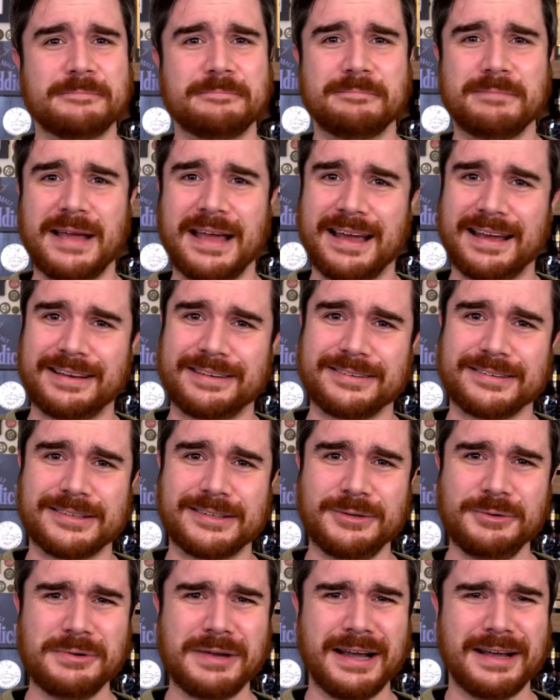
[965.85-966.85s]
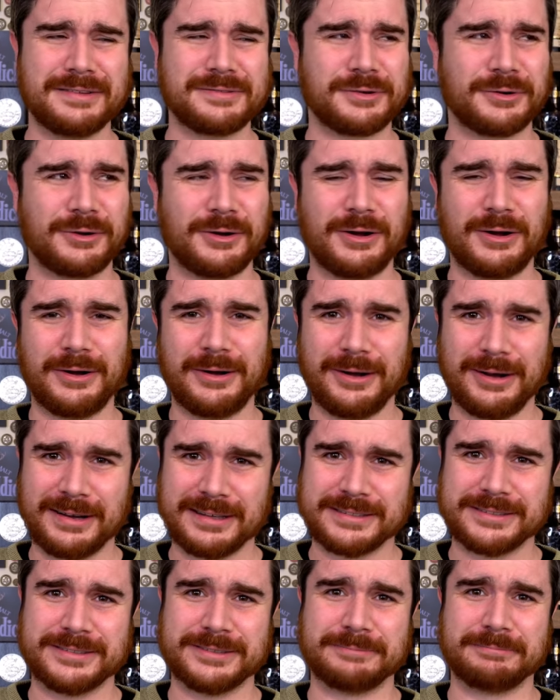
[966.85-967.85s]
Man, you guys are
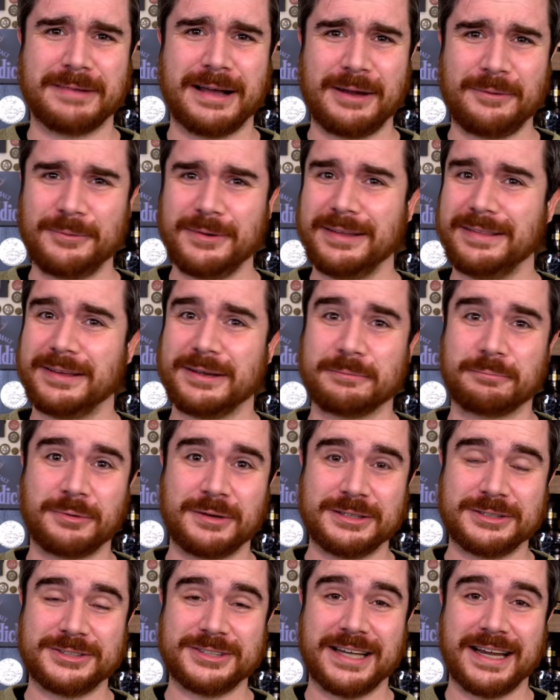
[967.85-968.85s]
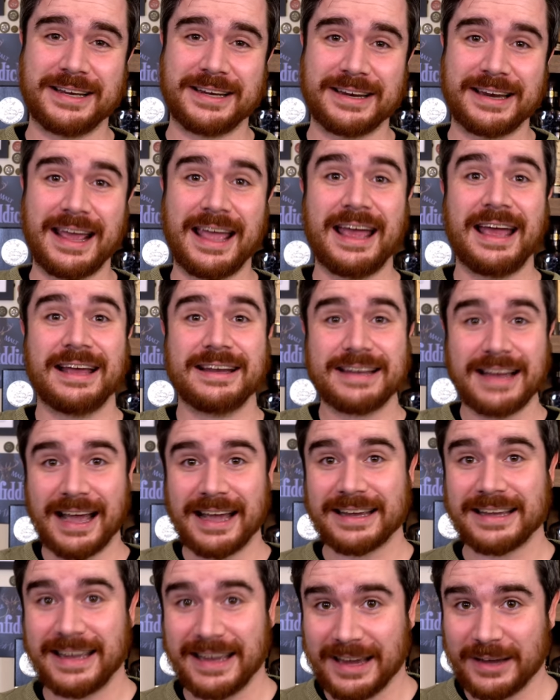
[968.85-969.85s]
awesome. I really appreciate it. And
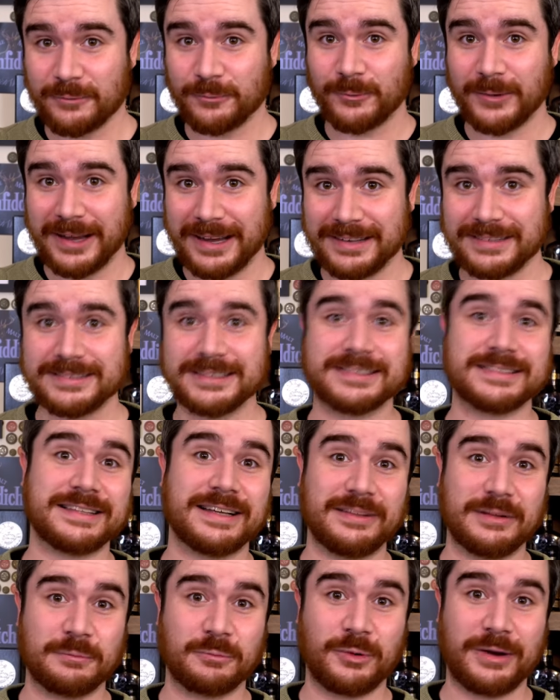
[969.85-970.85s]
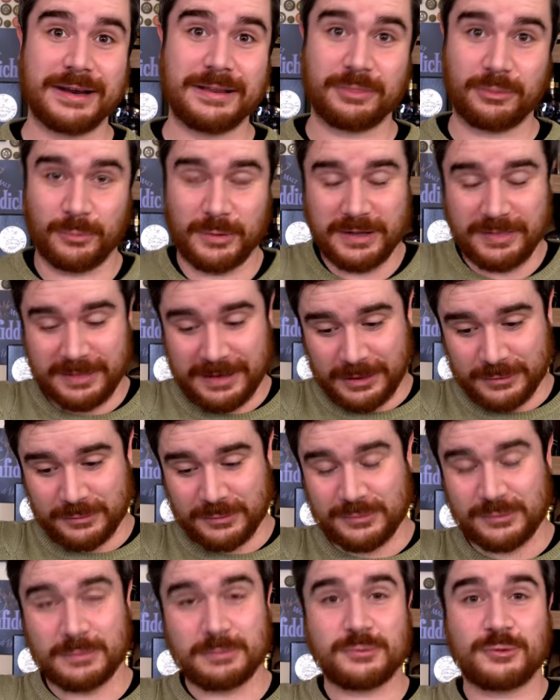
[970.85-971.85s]
I can't wait to celebrate
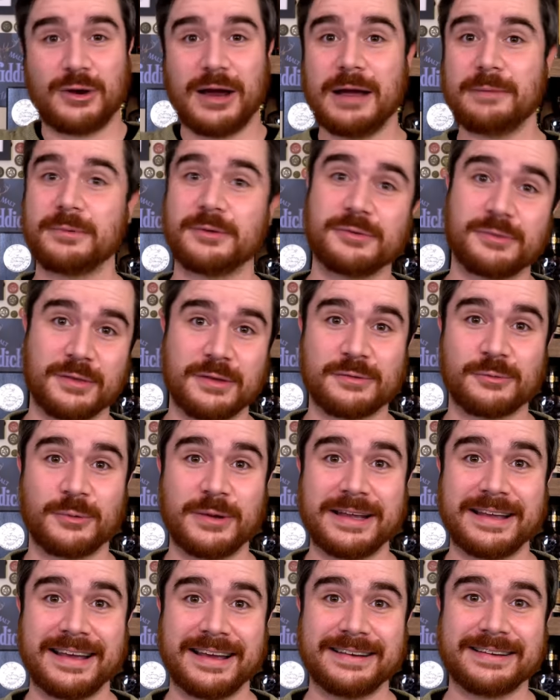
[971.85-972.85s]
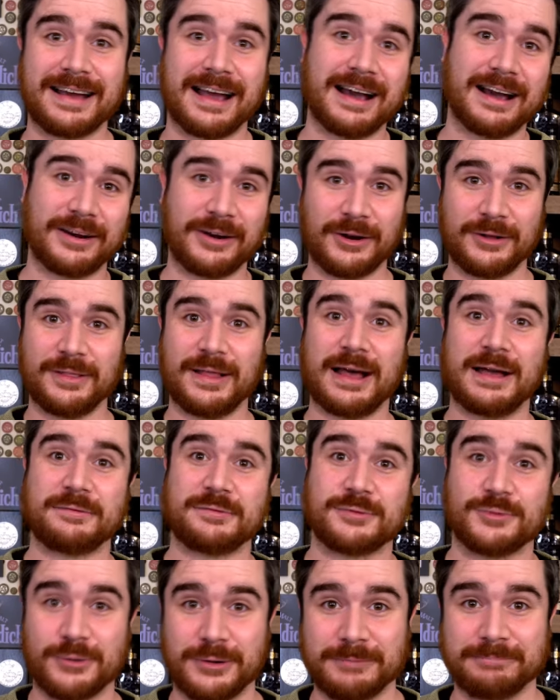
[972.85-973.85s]
3,000 subscribers this weekend on our live
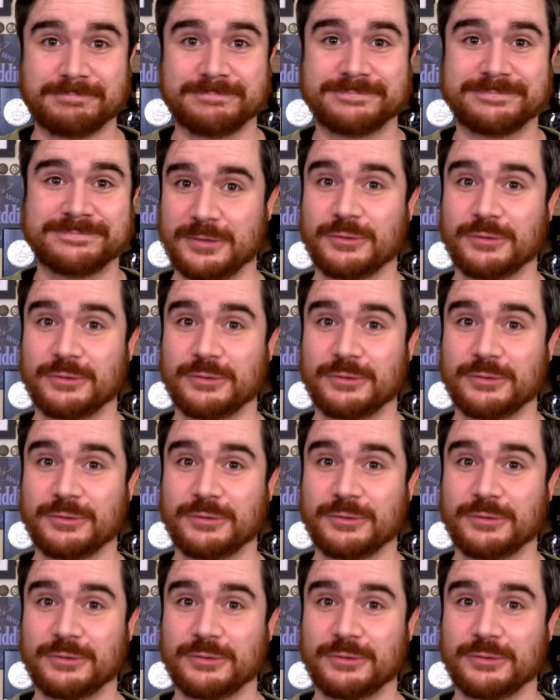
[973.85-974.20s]
stream.